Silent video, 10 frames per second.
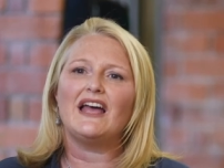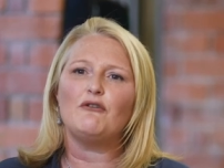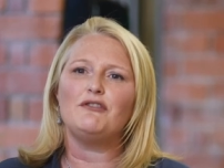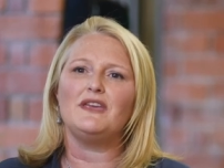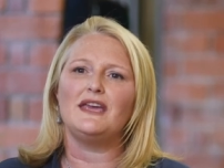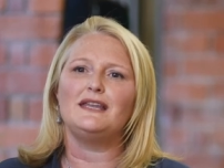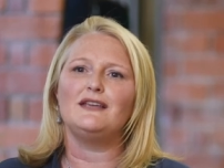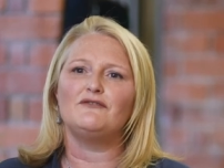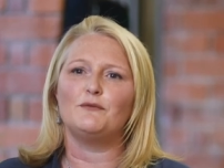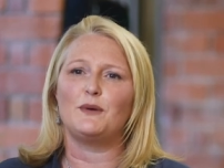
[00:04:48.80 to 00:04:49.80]
healthy
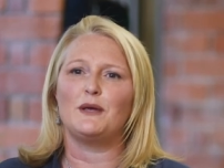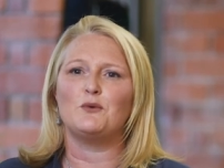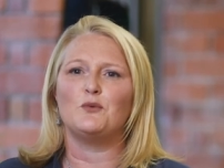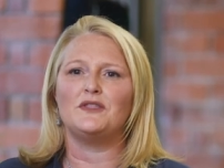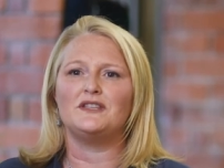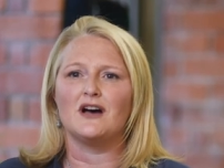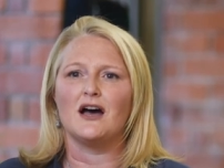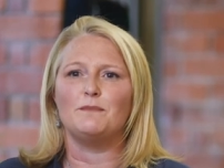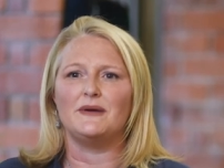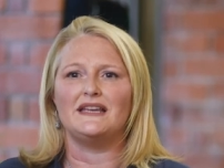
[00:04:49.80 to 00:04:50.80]
eating for people with
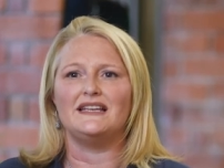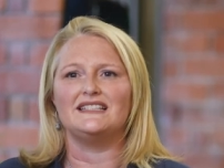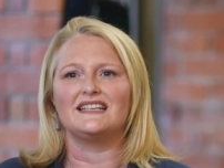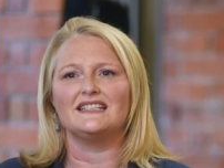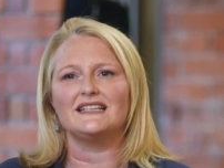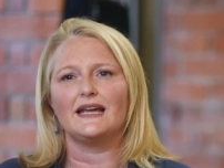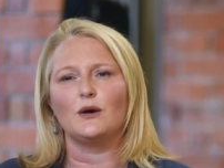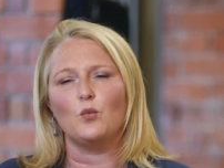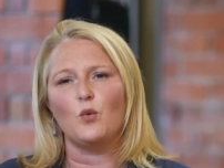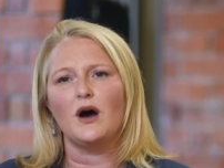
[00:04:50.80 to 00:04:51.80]
diabetes can take
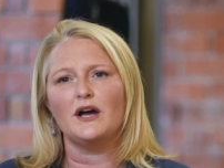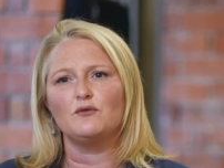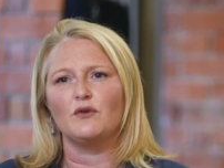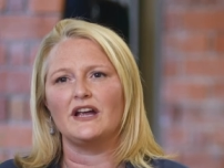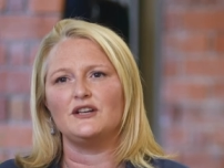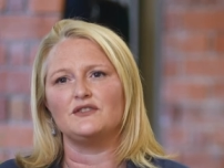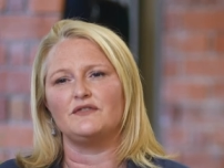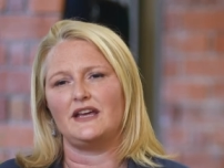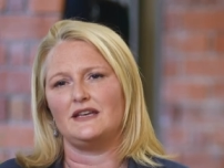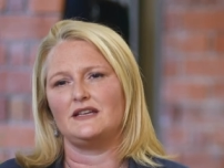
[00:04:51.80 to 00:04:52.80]
a wide range of
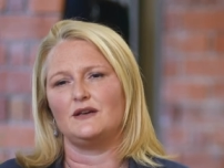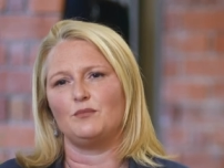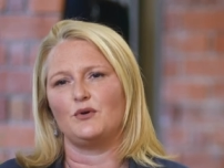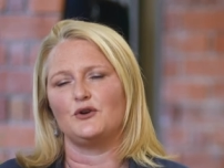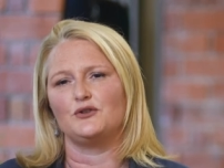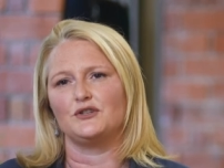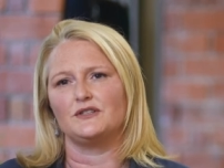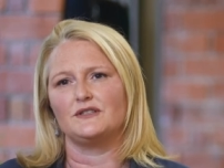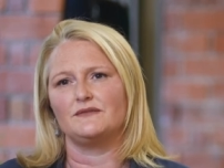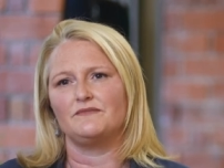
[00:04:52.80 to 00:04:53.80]
eating
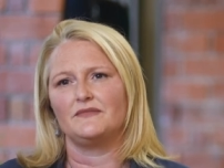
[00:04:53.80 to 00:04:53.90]
approaches.